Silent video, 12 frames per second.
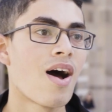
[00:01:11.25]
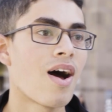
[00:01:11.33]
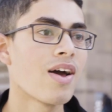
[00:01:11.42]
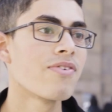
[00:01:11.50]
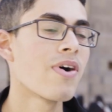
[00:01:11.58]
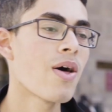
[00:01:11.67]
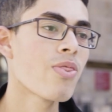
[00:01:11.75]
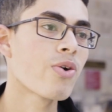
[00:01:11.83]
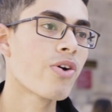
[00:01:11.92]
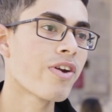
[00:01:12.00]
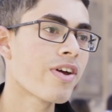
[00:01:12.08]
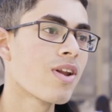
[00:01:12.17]
I found the
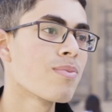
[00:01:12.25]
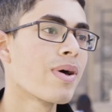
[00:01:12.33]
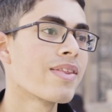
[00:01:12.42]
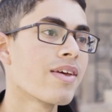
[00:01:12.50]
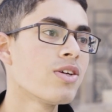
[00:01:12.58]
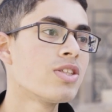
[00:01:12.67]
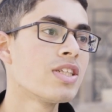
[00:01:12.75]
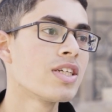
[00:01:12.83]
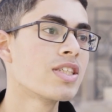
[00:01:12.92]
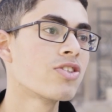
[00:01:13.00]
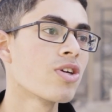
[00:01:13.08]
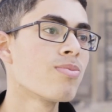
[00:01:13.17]
curriculum at AUC
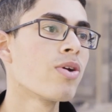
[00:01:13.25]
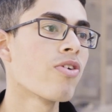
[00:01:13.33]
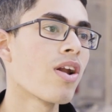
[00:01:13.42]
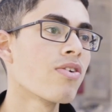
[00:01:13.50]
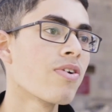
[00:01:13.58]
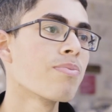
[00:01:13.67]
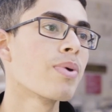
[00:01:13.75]
extremely relevant